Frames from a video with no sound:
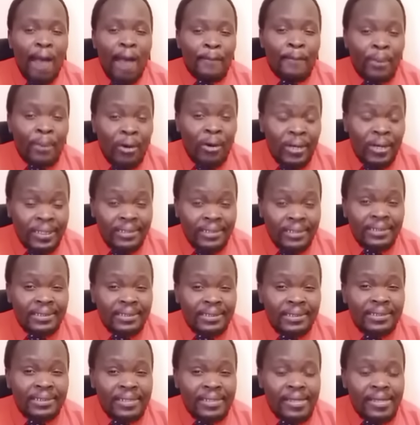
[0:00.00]
appoint
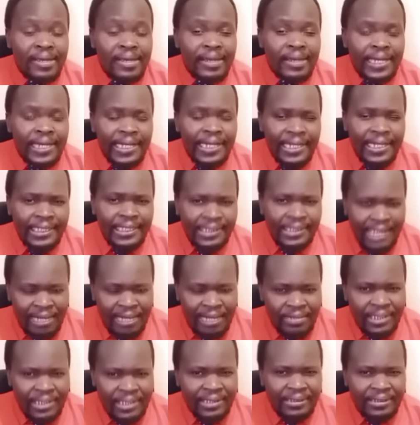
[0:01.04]
in his
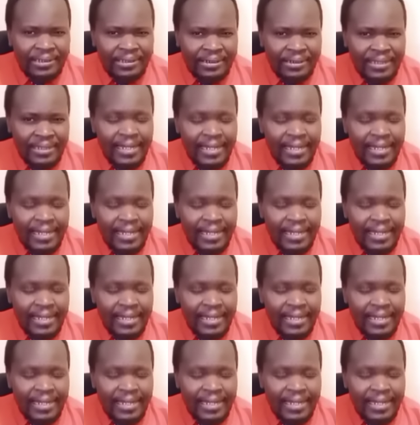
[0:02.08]
cabinet.